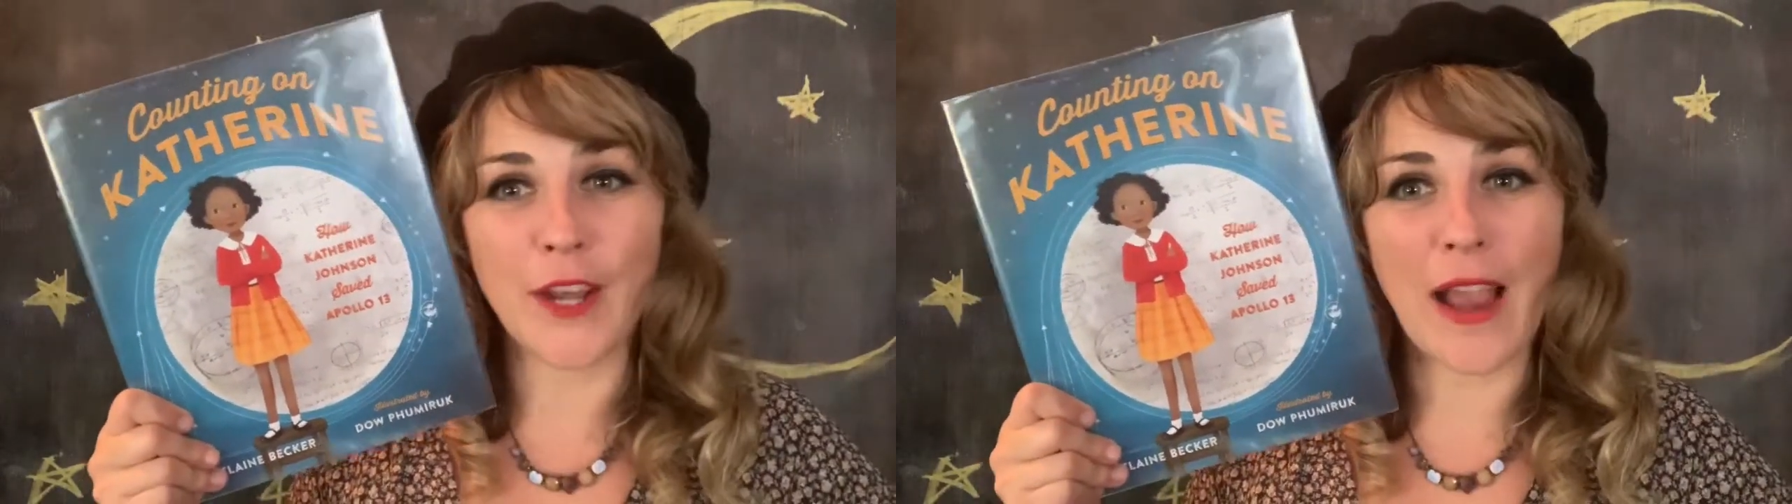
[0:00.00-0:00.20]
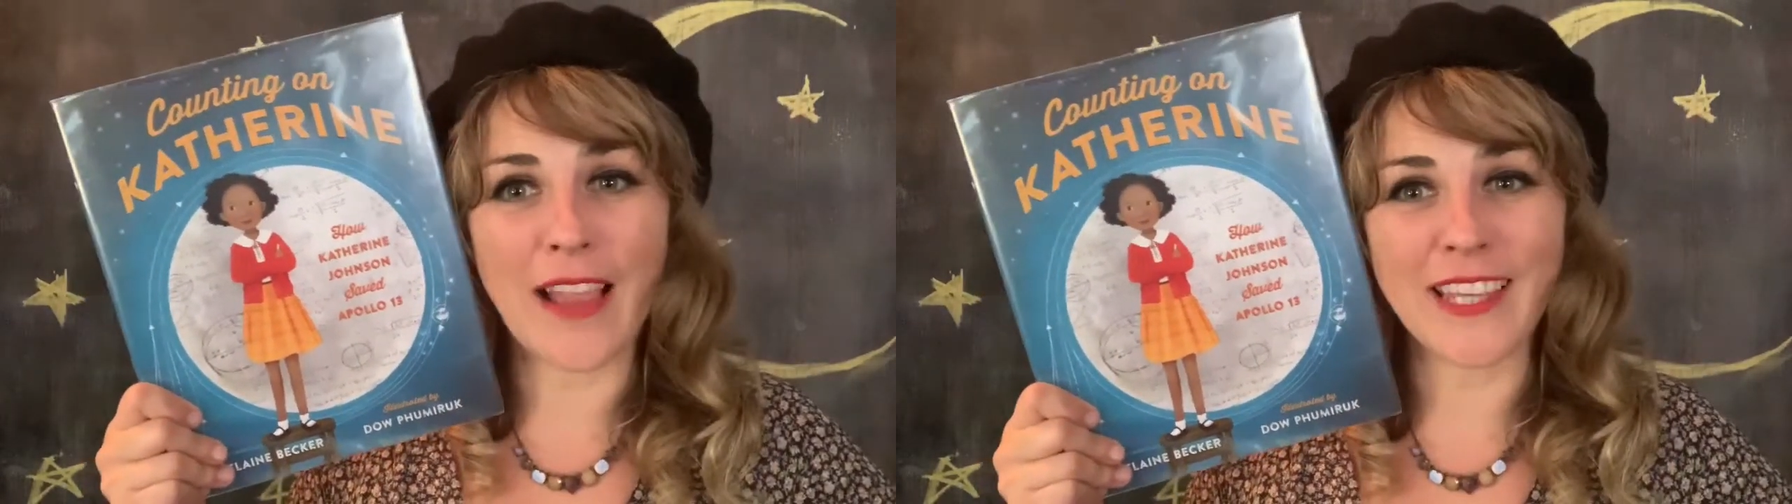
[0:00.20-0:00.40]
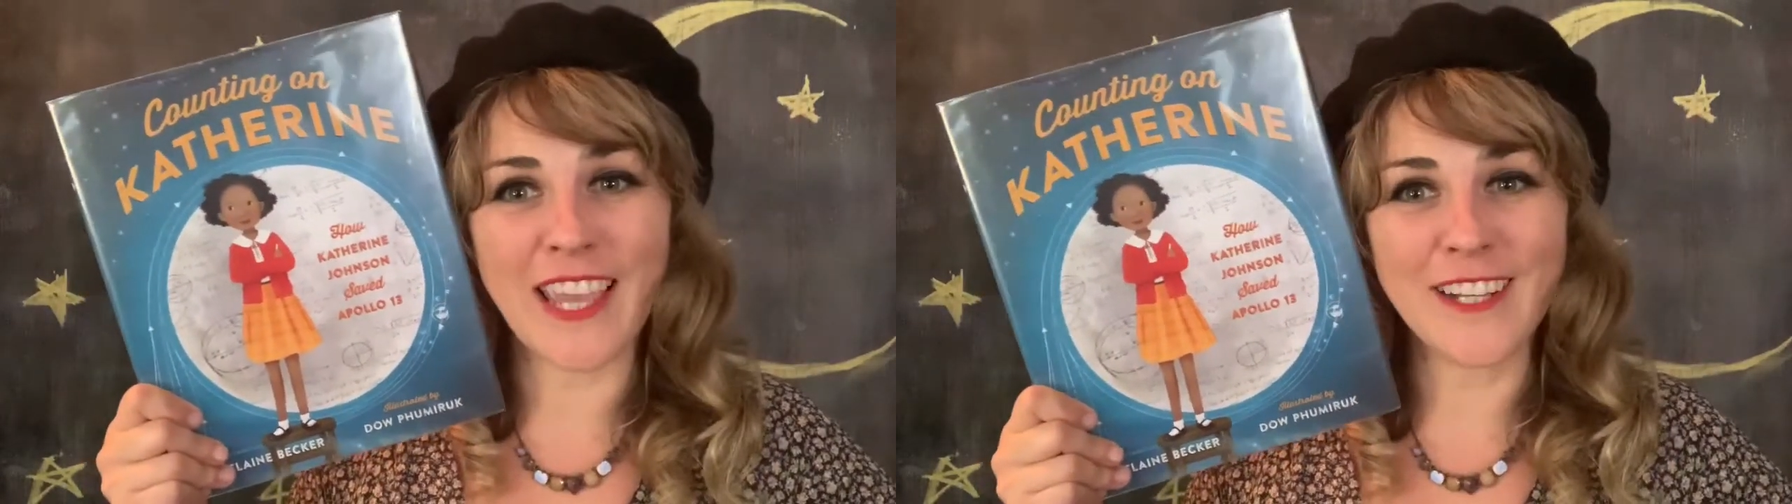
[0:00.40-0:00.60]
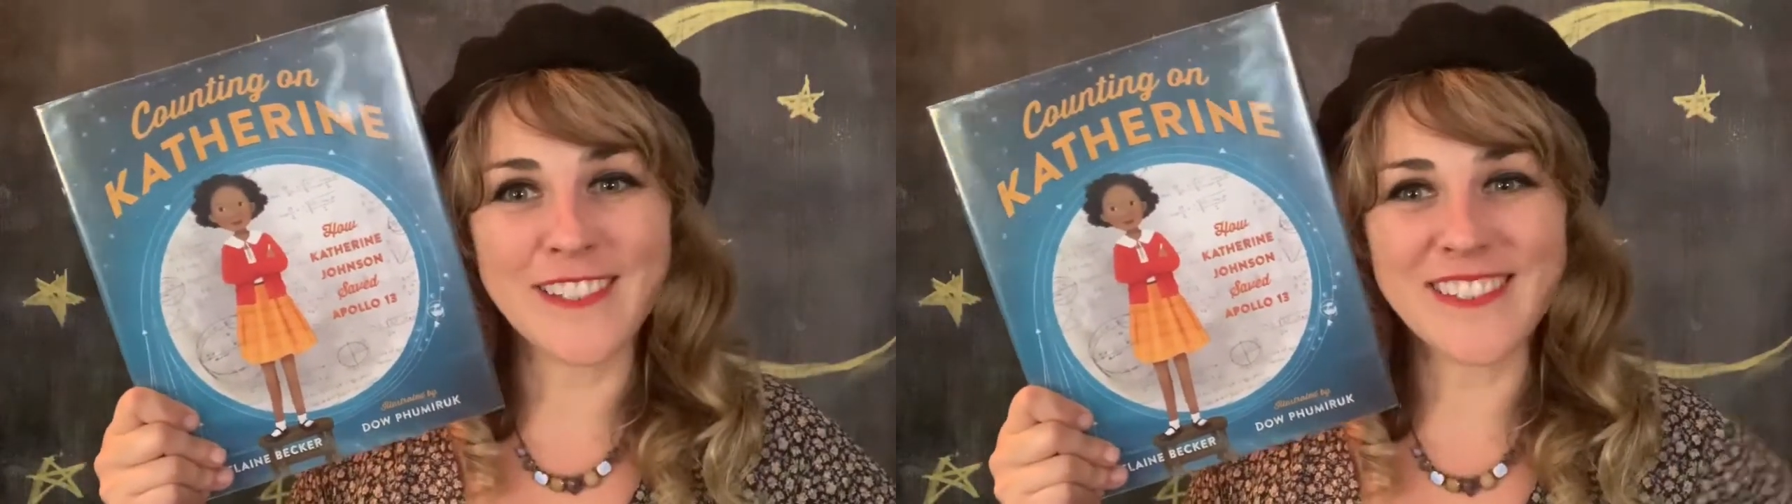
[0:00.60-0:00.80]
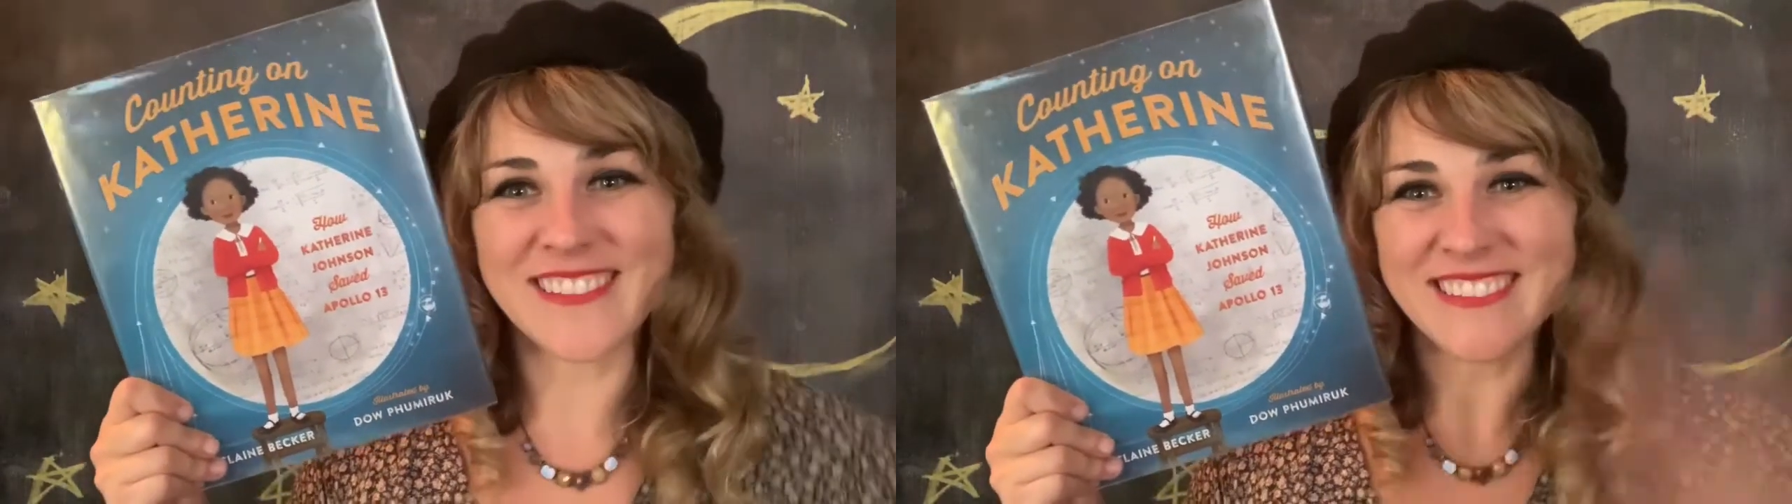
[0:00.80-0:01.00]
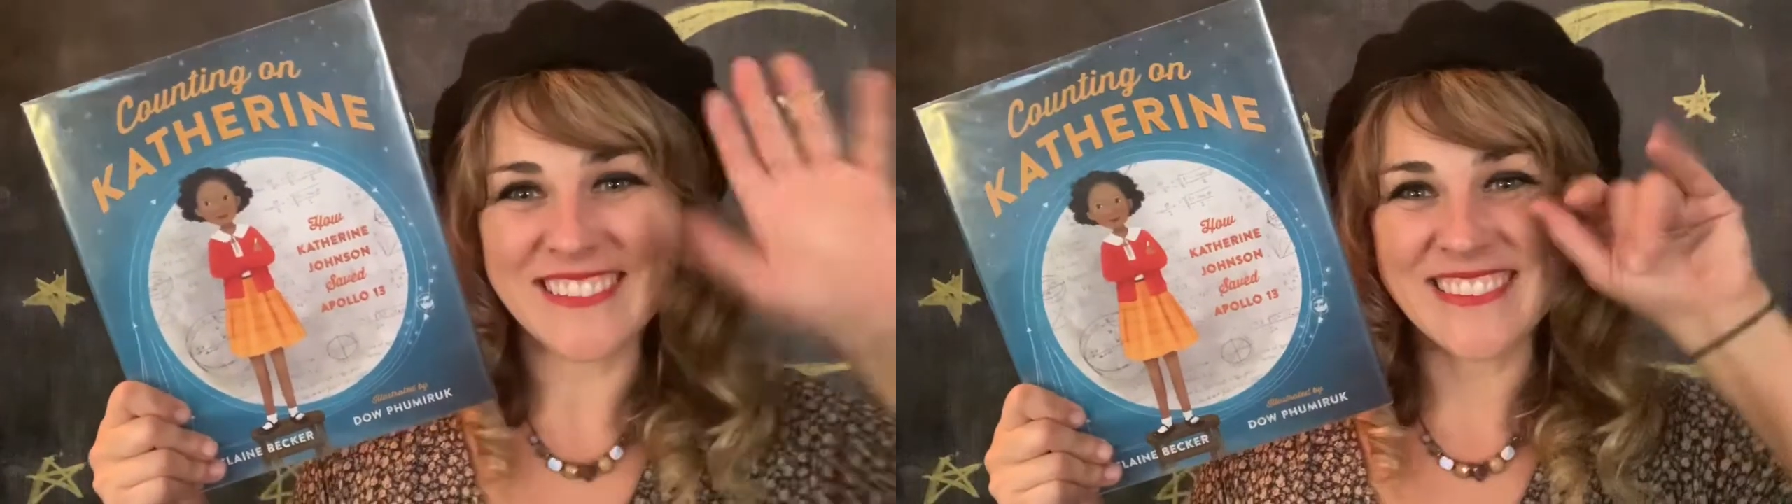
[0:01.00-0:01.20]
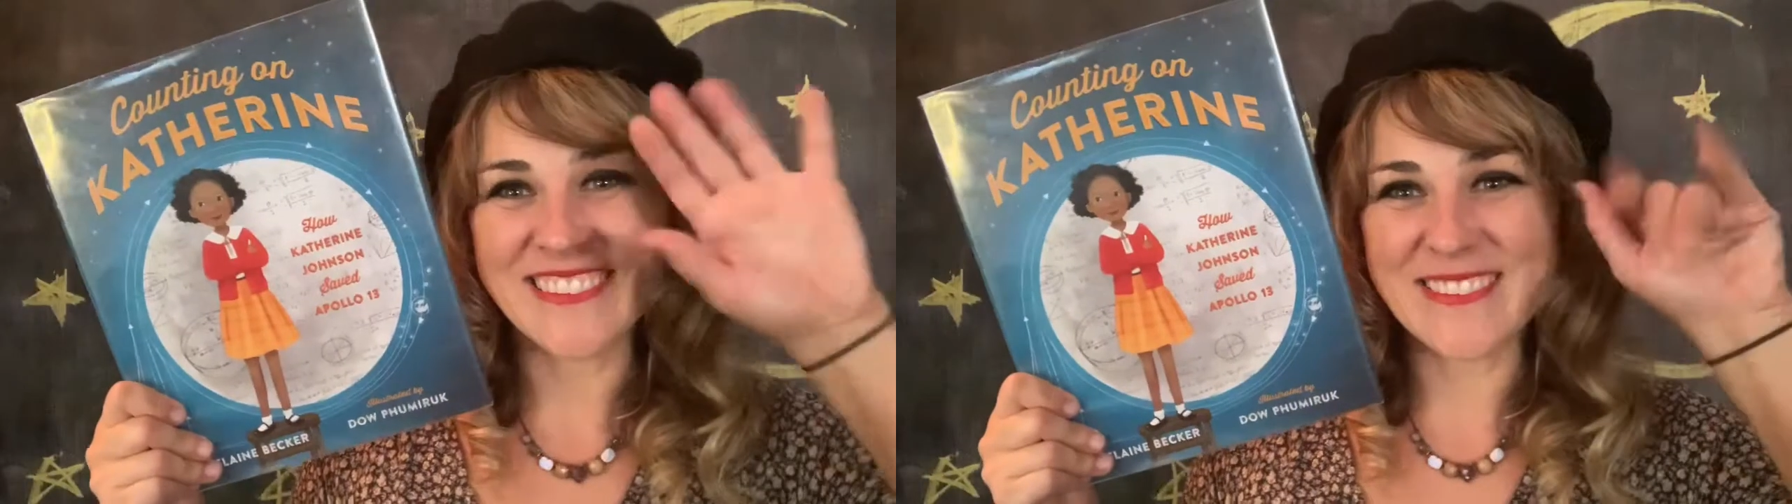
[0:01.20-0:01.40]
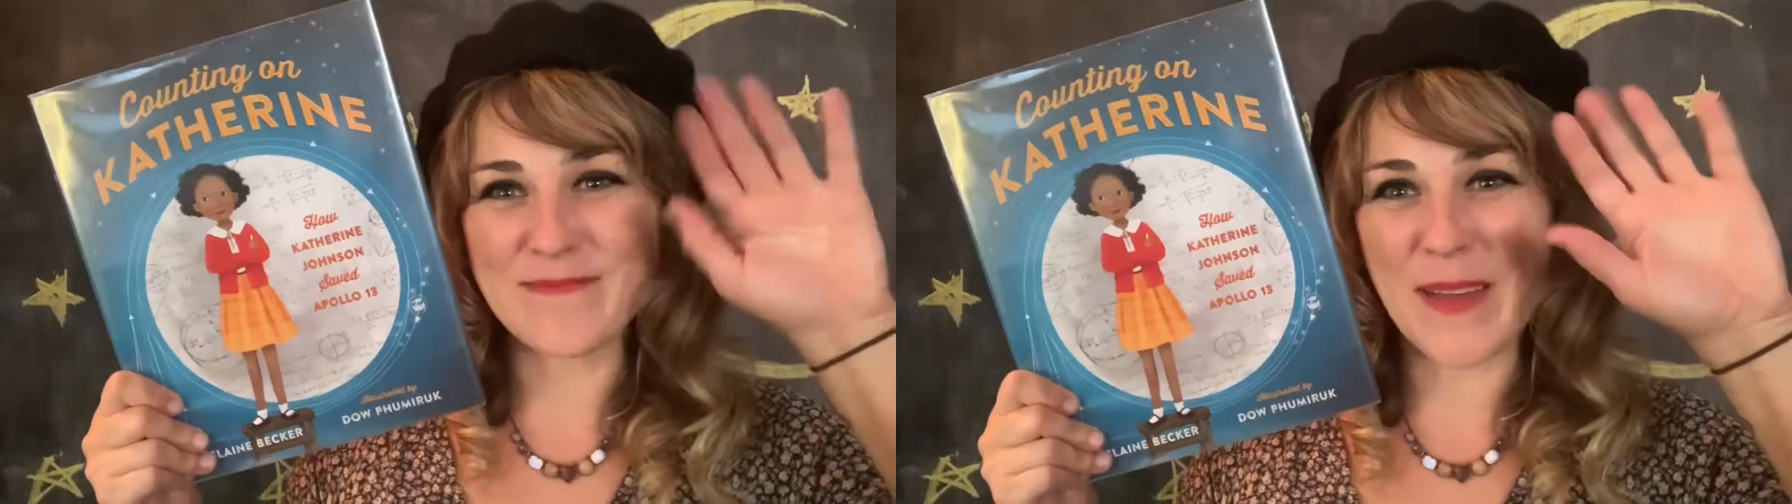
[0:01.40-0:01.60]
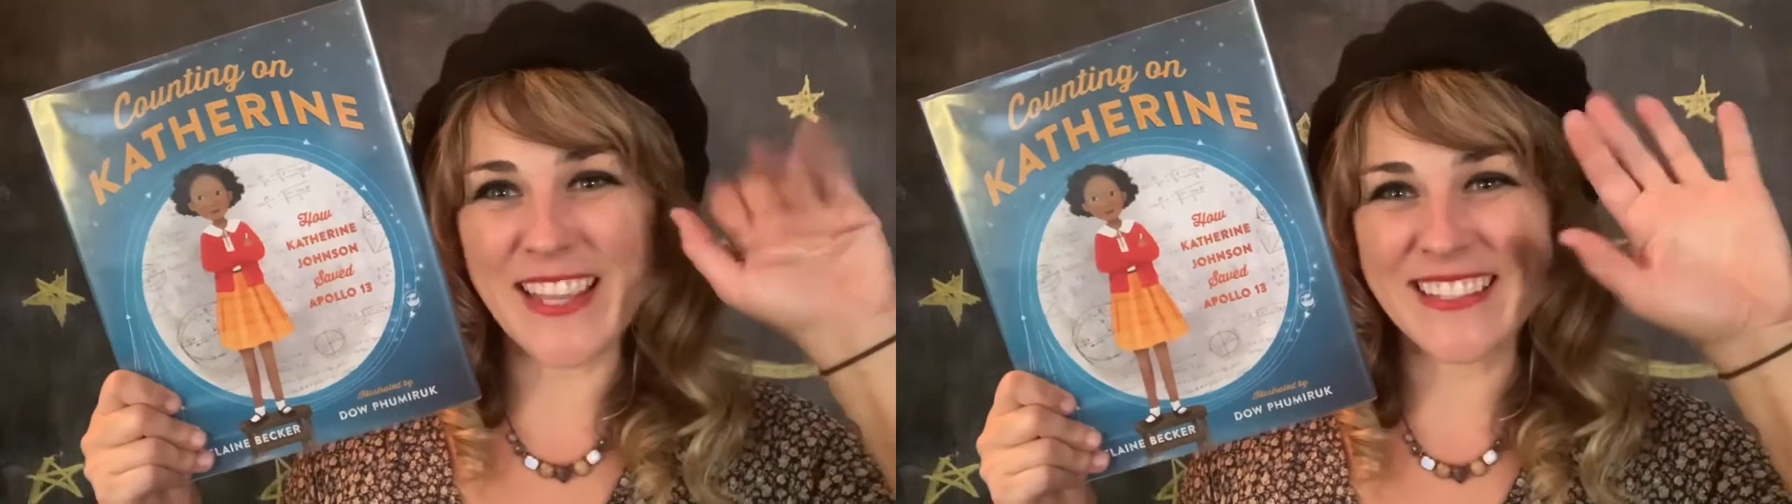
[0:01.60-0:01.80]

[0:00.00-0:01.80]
alligators. Bye.